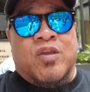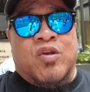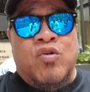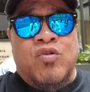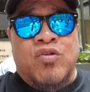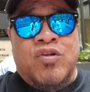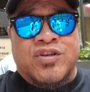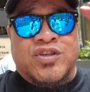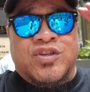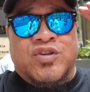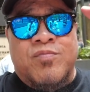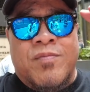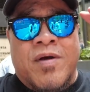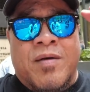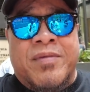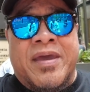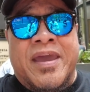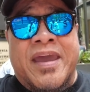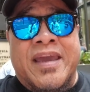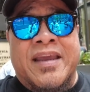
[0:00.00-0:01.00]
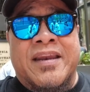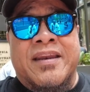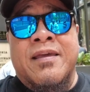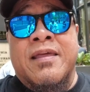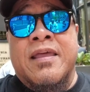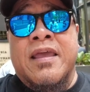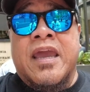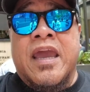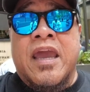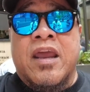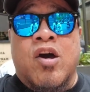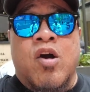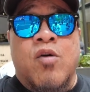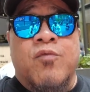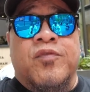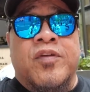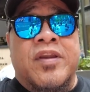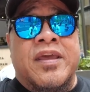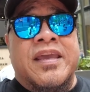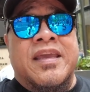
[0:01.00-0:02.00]
kudos to my man, and
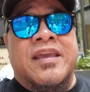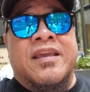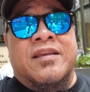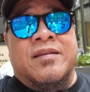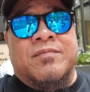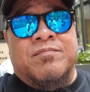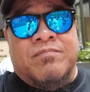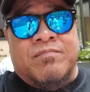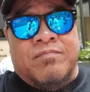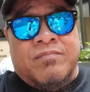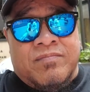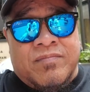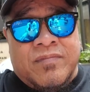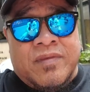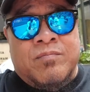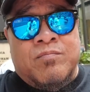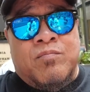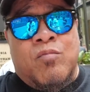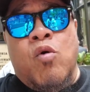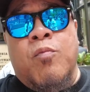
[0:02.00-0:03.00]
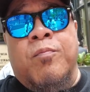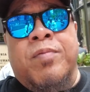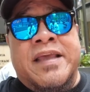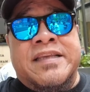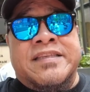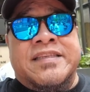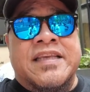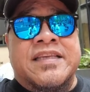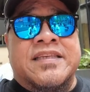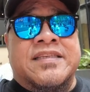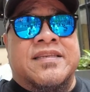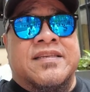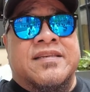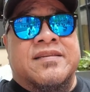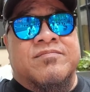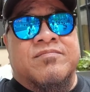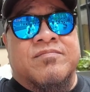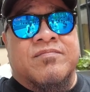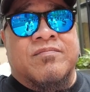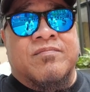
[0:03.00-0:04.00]
hopefully more blessings
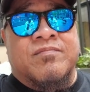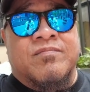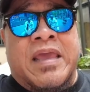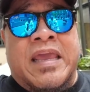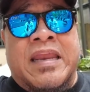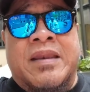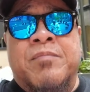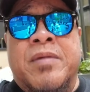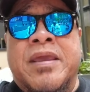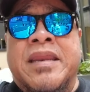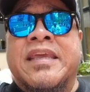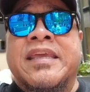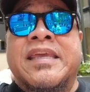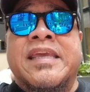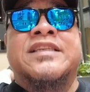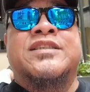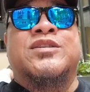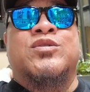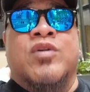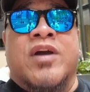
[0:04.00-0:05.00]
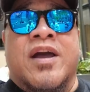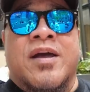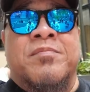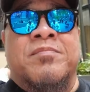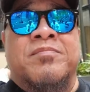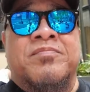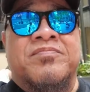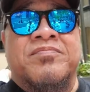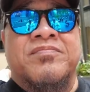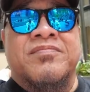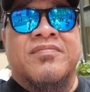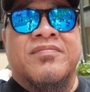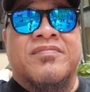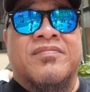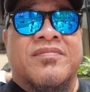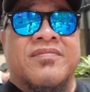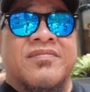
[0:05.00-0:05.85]
in many years to come. Thank you, my